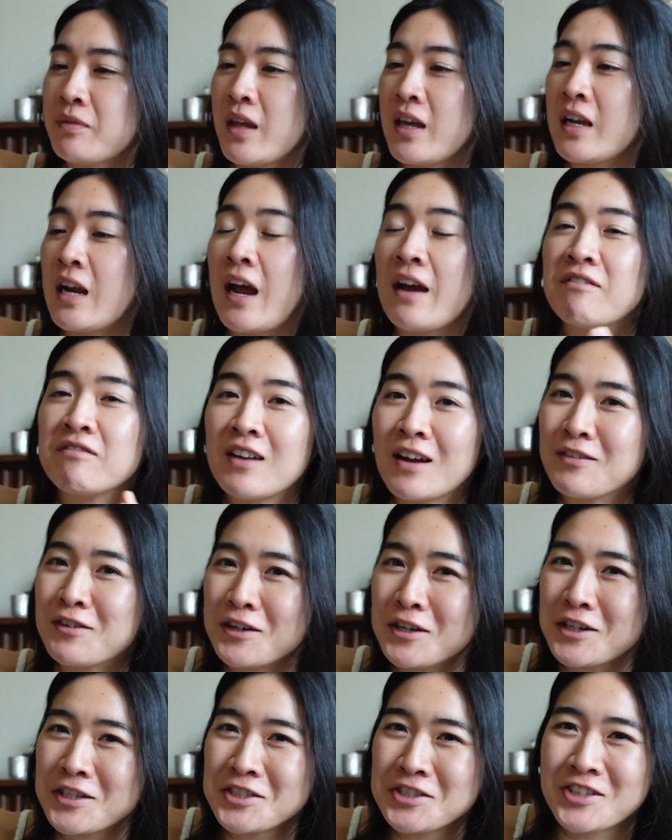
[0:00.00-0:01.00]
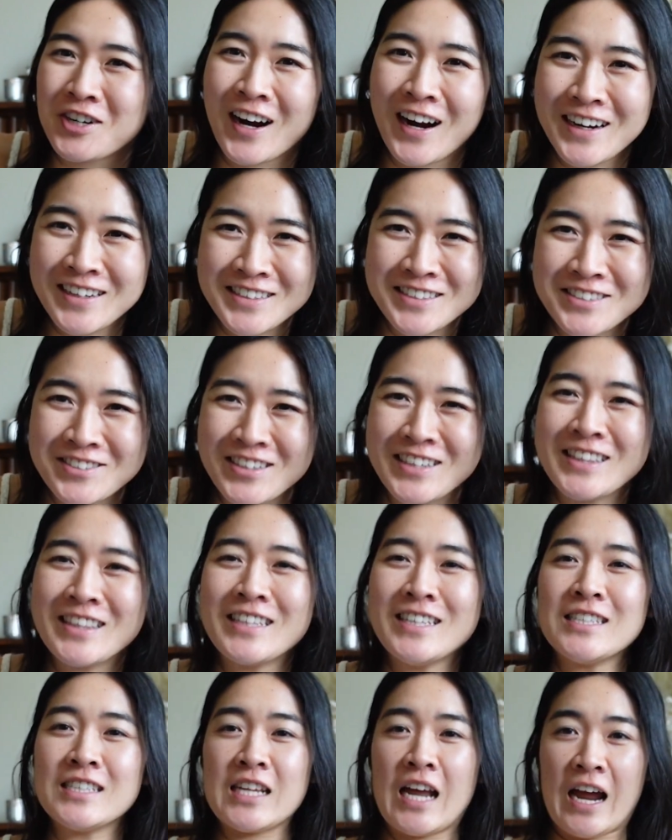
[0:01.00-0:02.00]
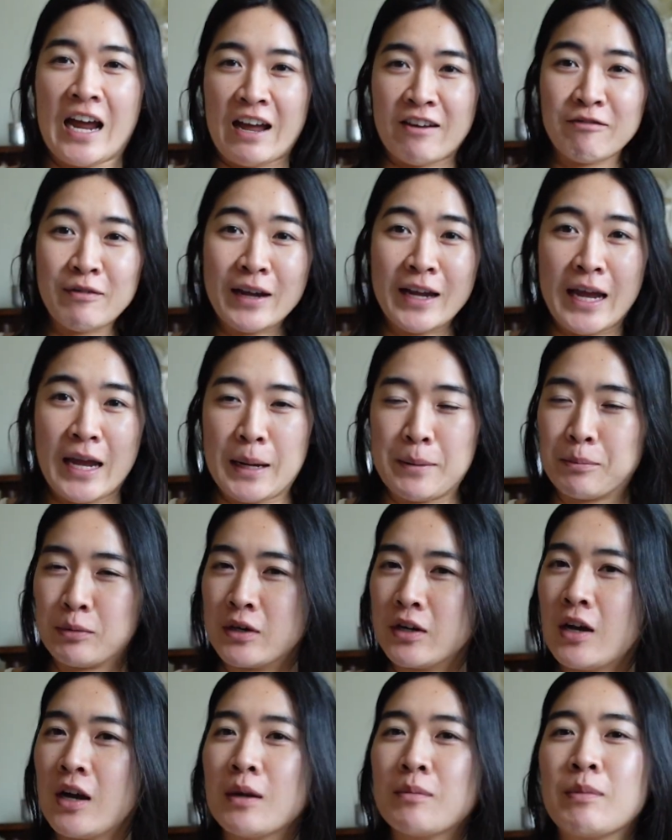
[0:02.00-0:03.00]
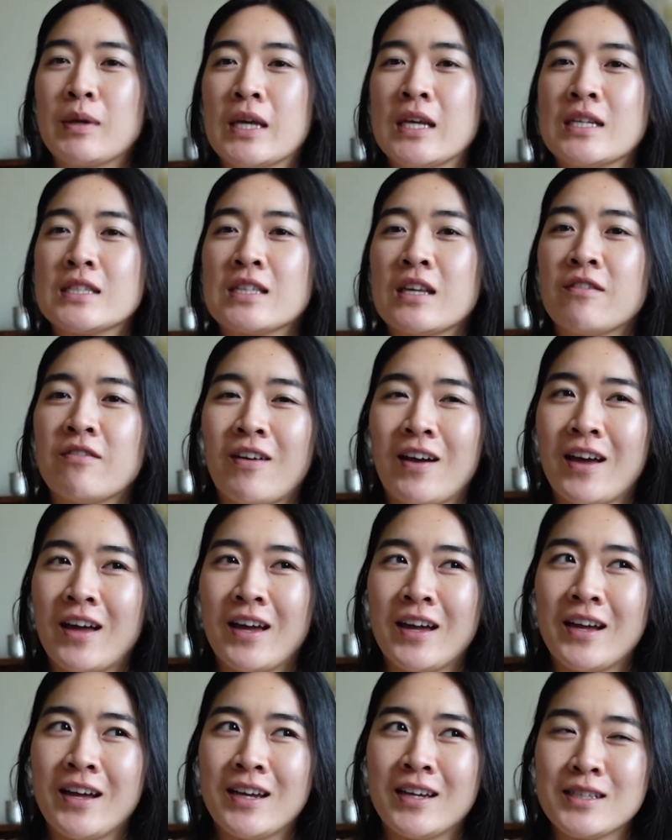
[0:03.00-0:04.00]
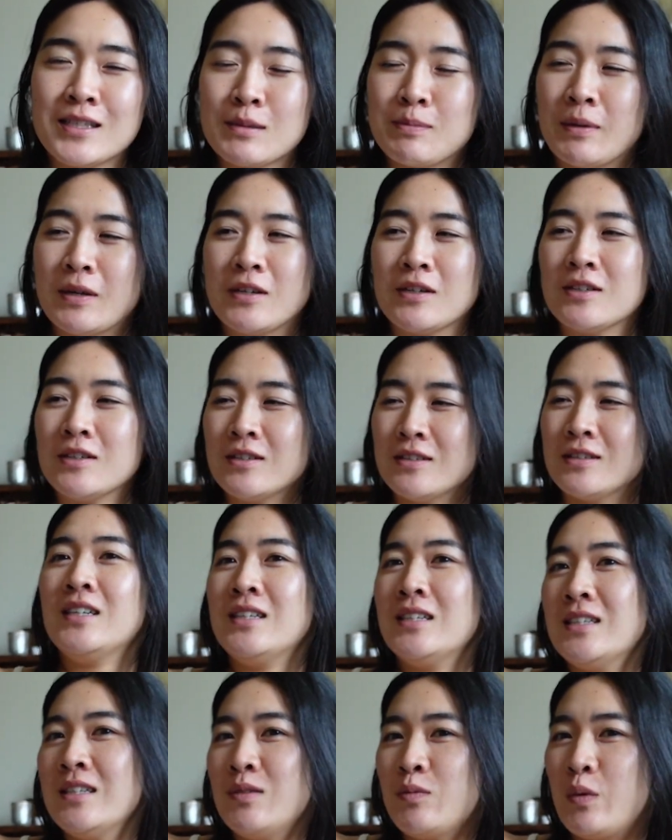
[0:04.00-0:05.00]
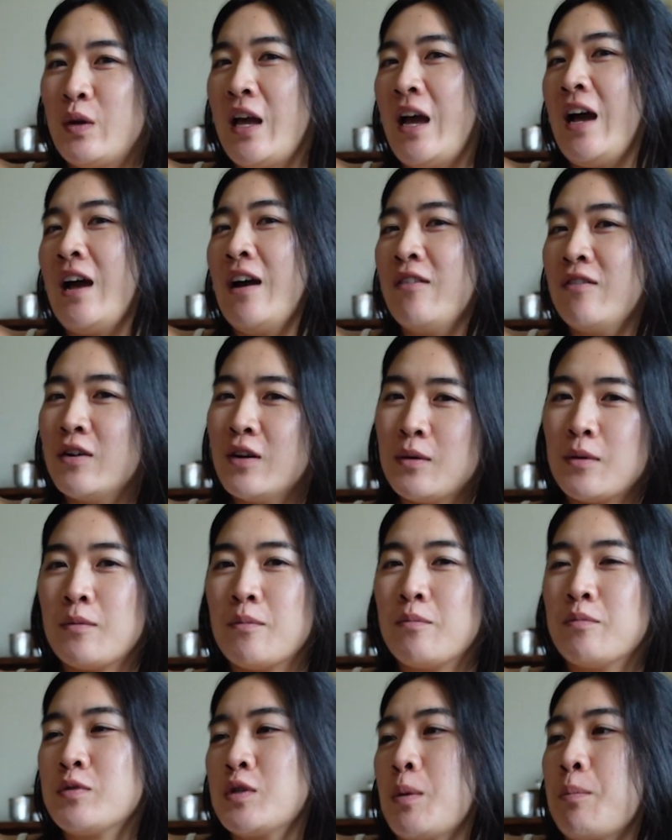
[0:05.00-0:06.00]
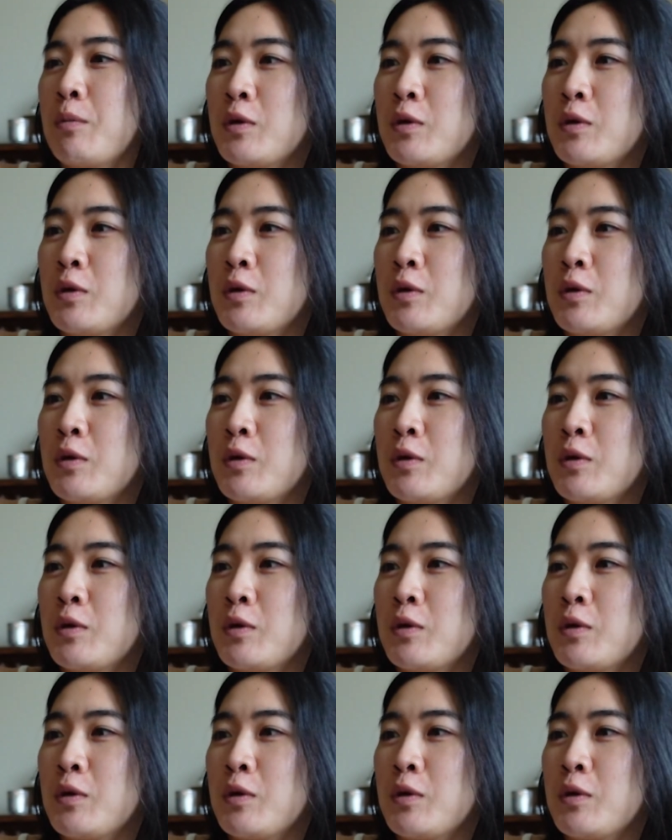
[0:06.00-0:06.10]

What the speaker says: And I've never tried to drink this. I have my apron on because if I spill, we have some